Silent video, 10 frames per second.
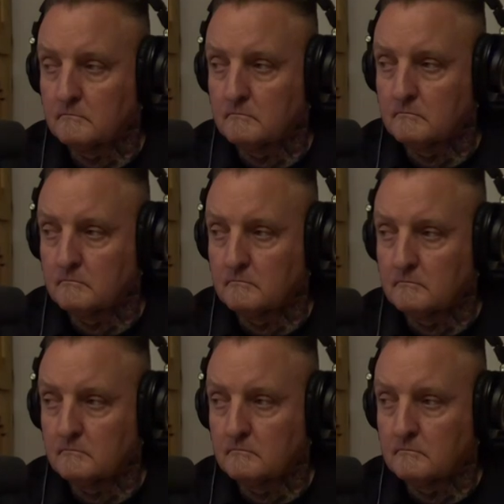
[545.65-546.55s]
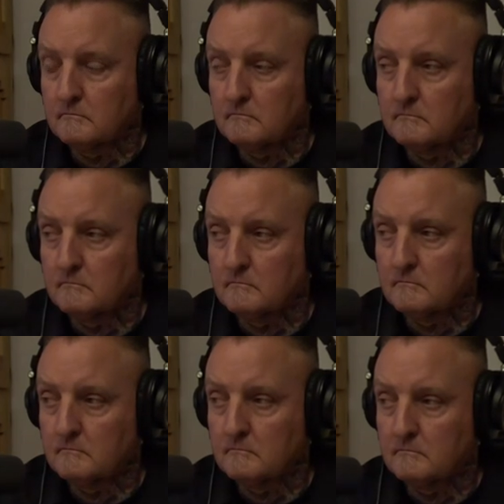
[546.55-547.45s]

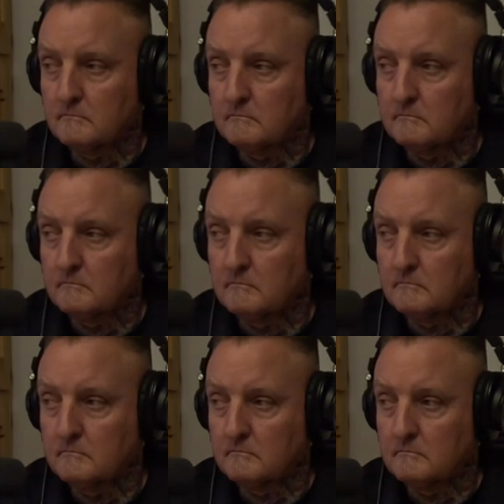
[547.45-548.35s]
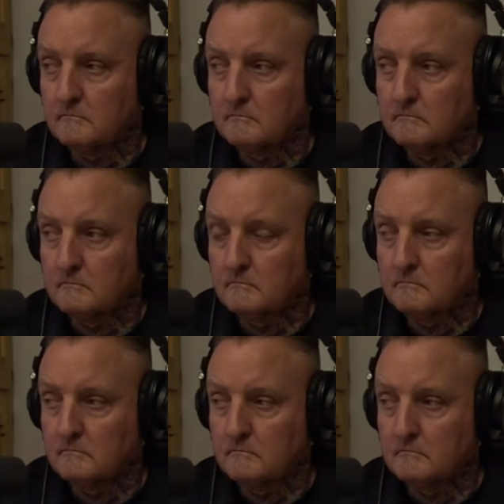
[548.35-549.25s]

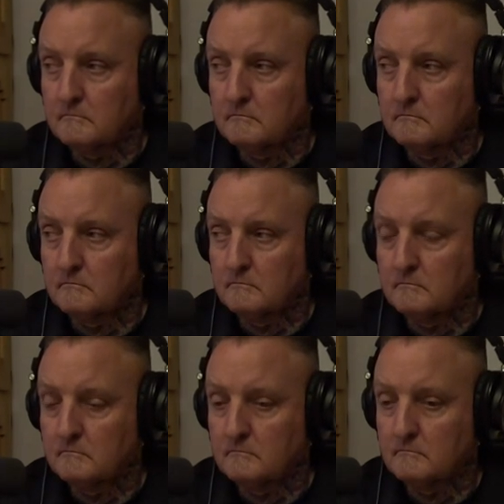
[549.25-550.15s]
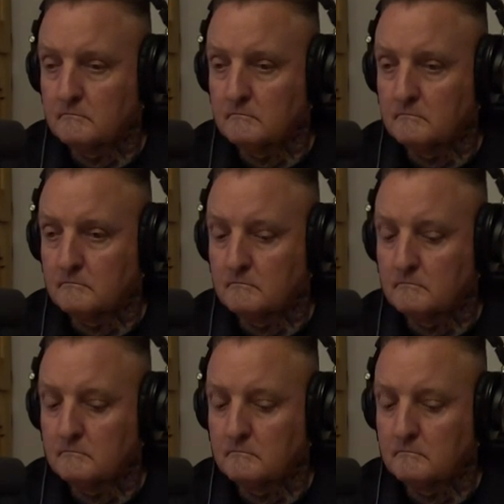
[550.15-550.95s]
(silent)